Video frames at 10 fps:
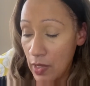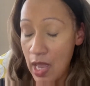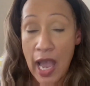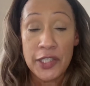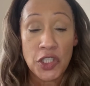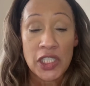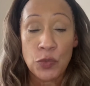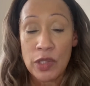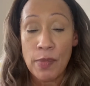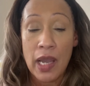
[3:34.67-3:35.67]
and just
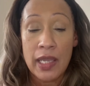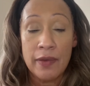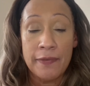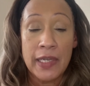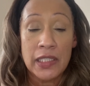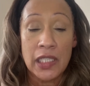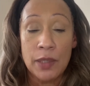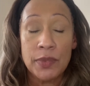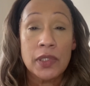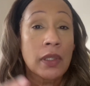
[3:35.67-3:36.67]
with my
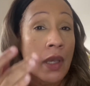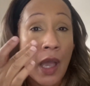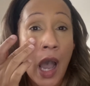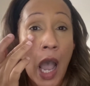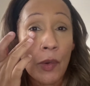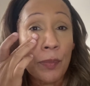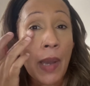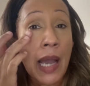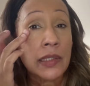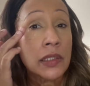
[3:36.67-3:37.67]
fingertips I would
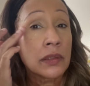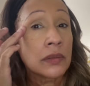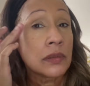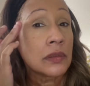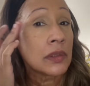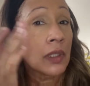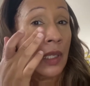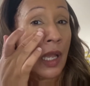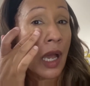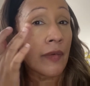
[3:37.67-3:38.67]
pat
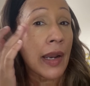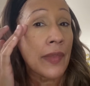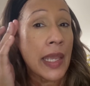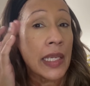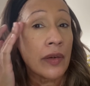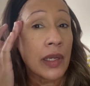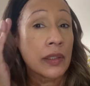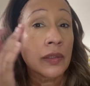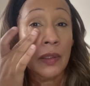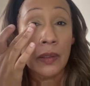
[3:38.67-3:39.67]
around that area,
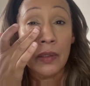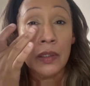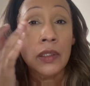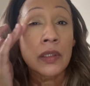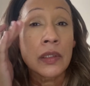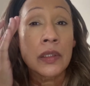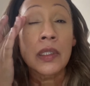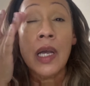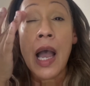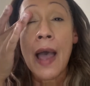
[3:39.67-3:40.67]

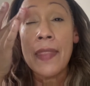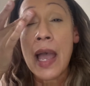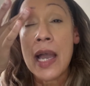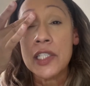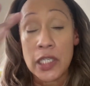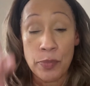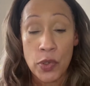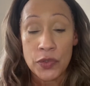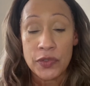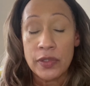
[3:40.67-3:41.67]
and that actually
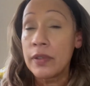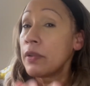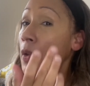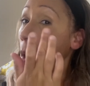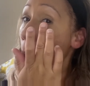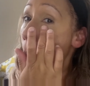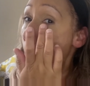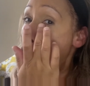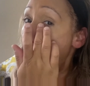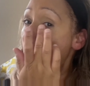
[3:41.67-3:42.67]
puts
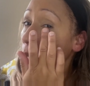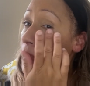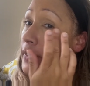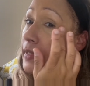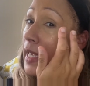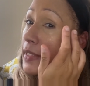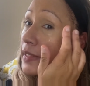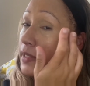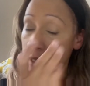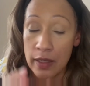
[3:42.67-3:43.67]
and
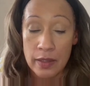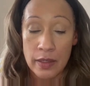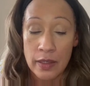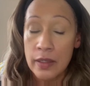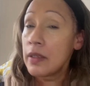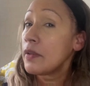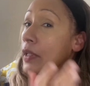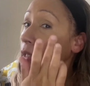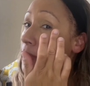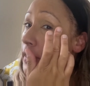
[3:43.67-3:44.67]
sets the
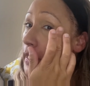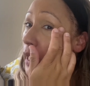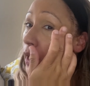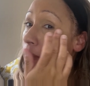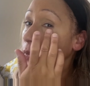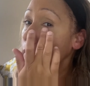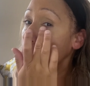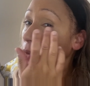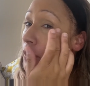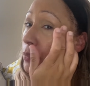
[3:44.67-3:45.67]
concealer
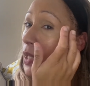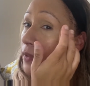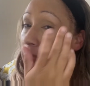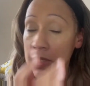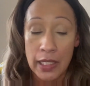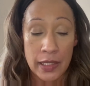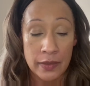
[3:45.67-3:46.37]
perfectly.